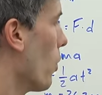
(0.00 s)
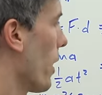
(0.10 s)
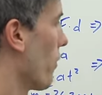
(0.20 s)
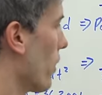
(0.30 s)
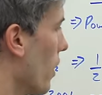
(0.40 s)

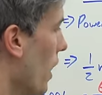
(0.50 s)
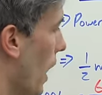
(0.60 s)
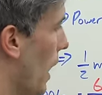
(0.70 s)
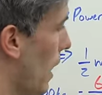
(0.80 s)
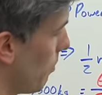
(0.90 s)
whatever,
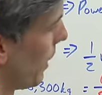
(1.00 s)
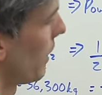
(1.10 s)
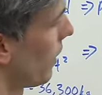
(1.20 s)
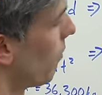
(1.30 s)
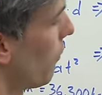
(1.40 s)
uh,
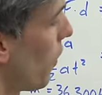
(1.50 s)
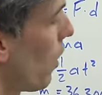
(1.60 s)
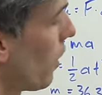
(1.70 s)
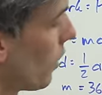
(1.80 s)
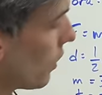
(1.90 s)
but
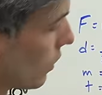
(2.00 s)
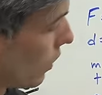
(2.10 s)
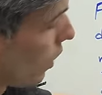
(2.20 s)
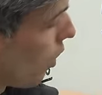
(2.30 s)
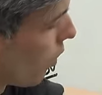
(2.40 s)
far
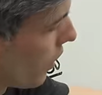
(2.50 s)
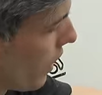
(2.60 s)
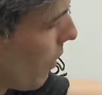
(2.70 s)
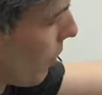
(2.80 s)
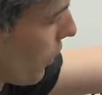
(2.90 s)
lower
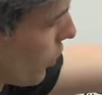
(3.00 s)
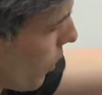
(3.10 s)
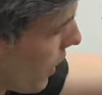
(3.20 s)
numbers. So